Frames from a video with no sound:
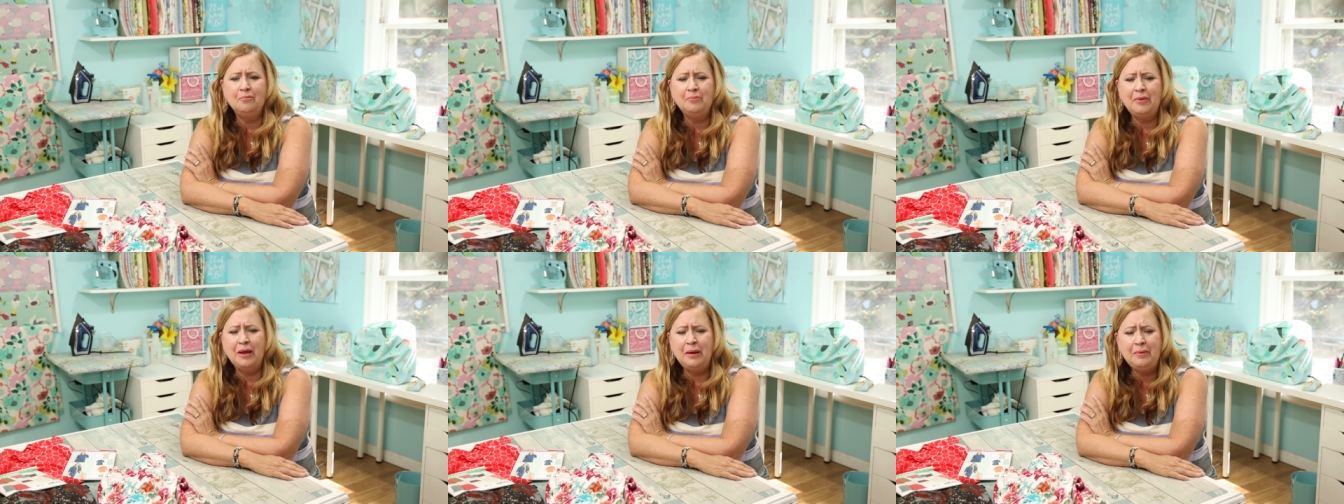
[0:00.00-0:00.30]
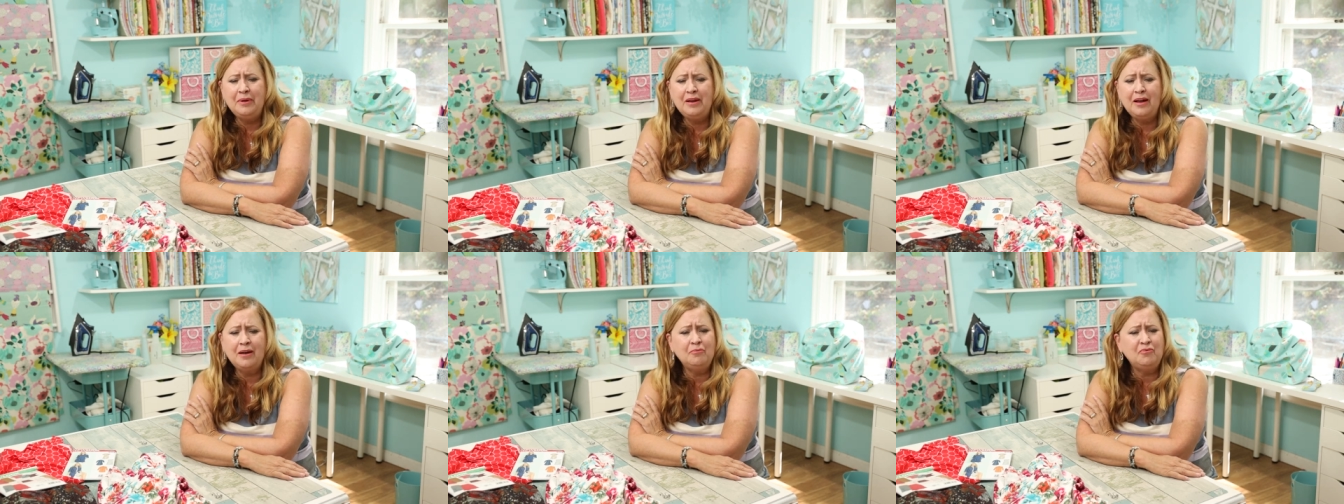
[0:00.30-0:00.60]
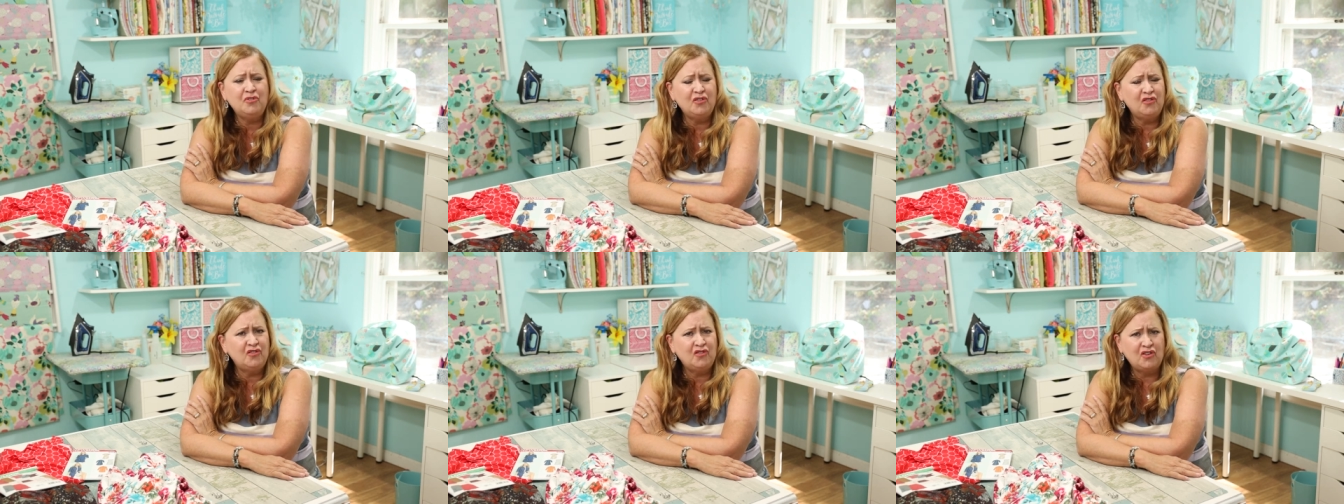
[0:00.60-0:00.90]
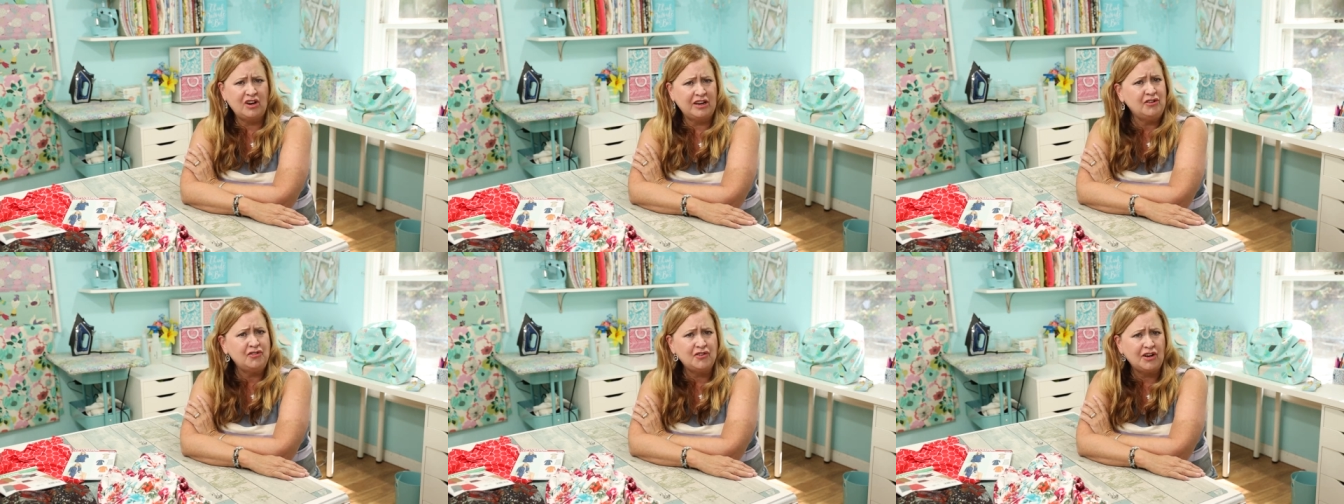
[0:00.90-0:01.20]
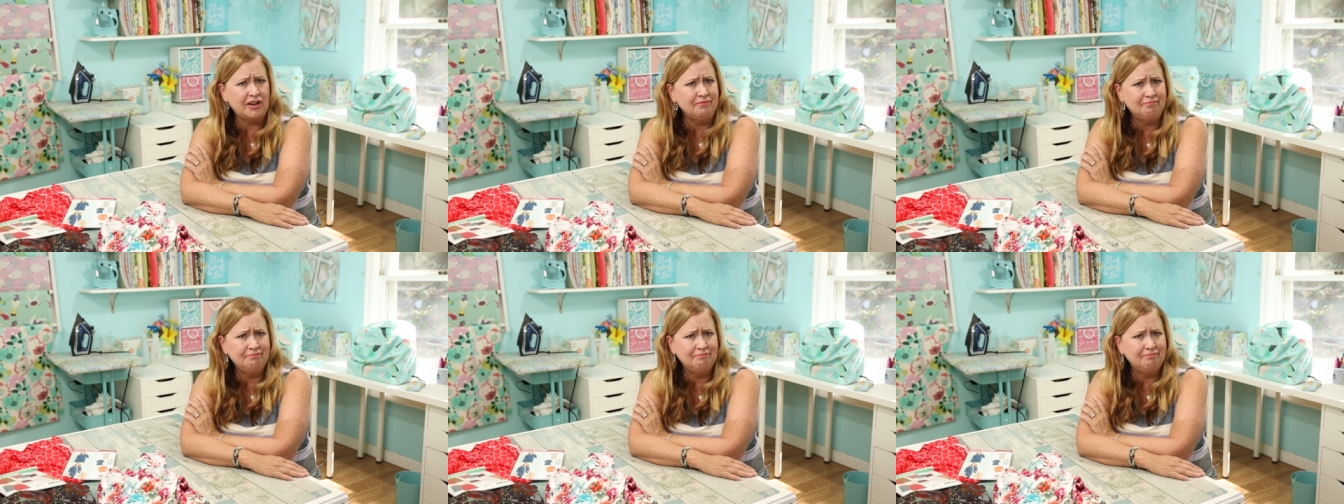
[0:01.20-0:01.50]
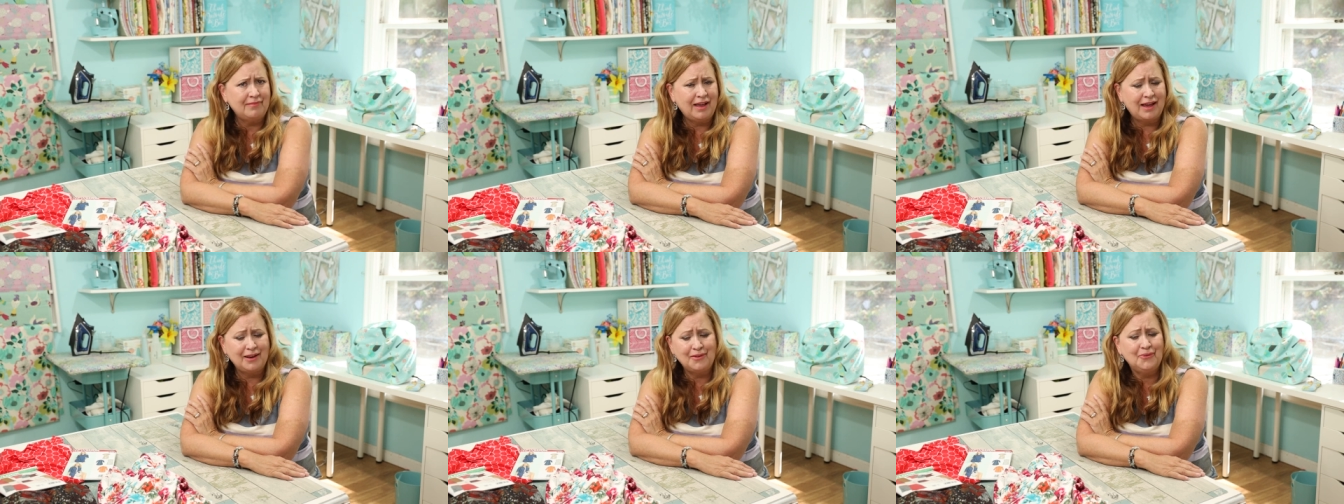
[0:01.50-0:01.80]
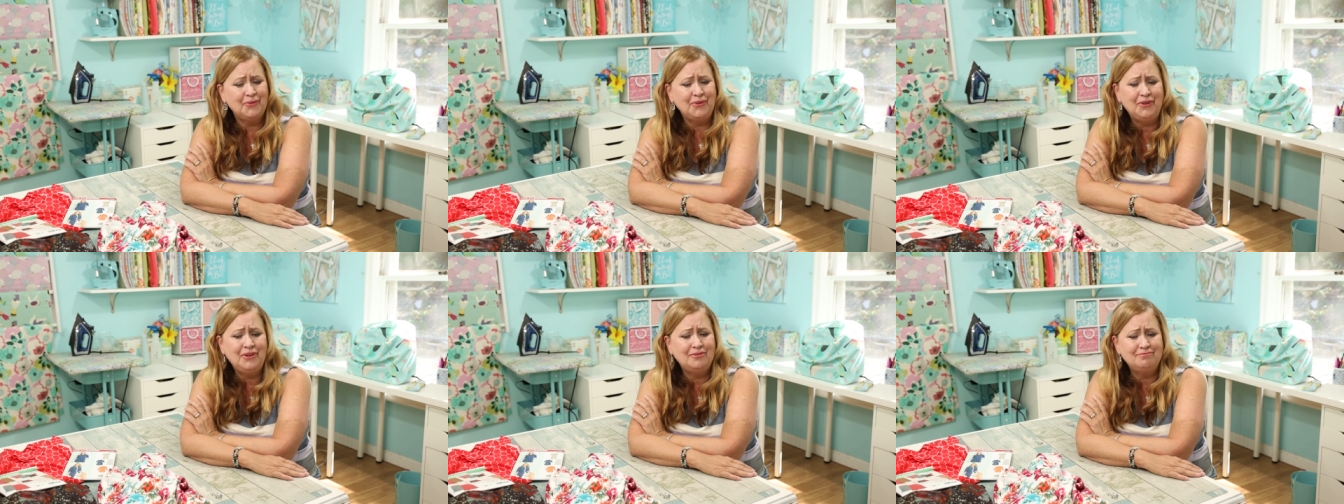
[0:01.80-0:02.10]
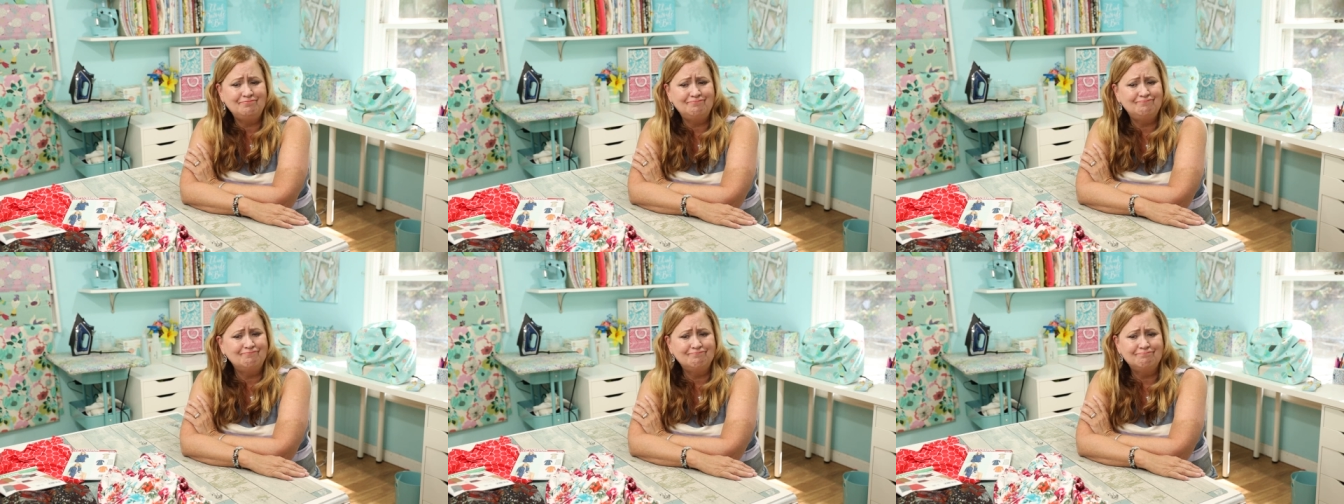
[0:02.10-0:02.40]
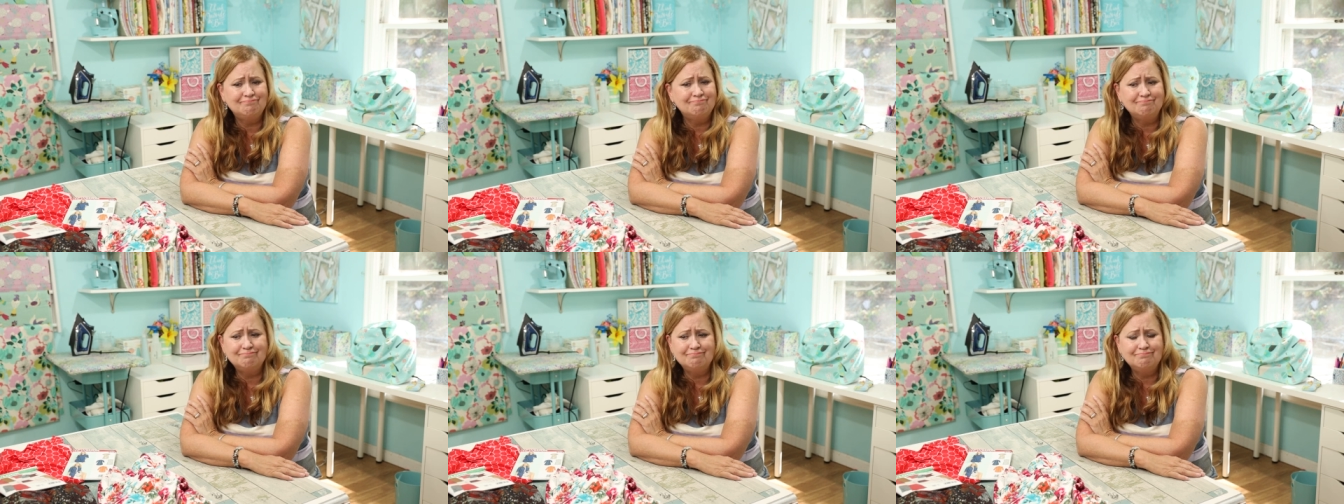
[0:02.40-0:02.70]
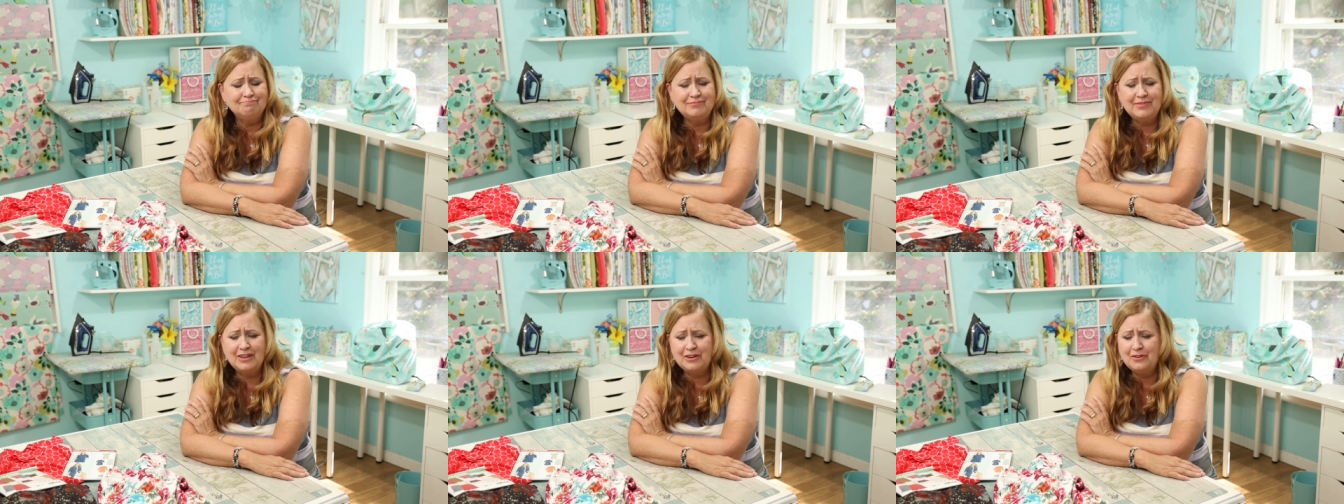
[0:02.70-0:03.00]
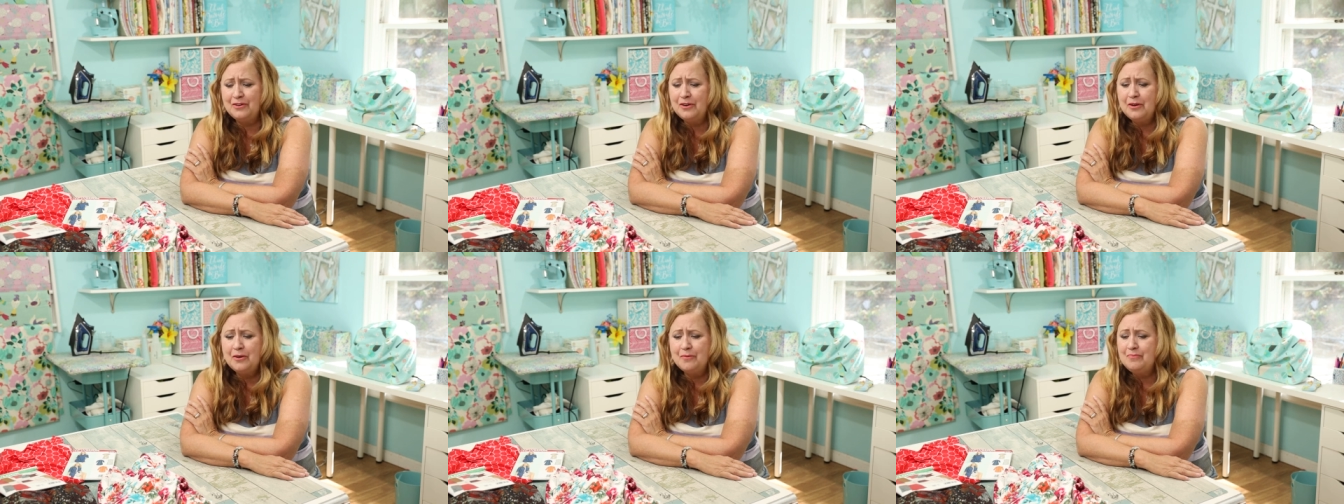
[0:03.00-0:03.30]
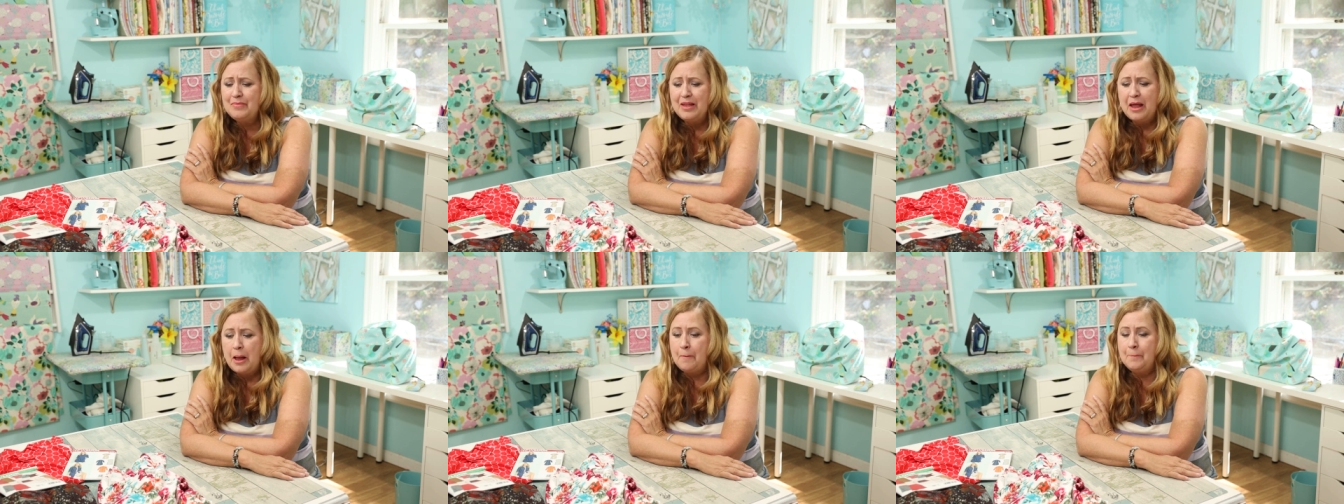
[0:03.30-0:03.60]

Maybe I'm just changing. I don't know. I don't know.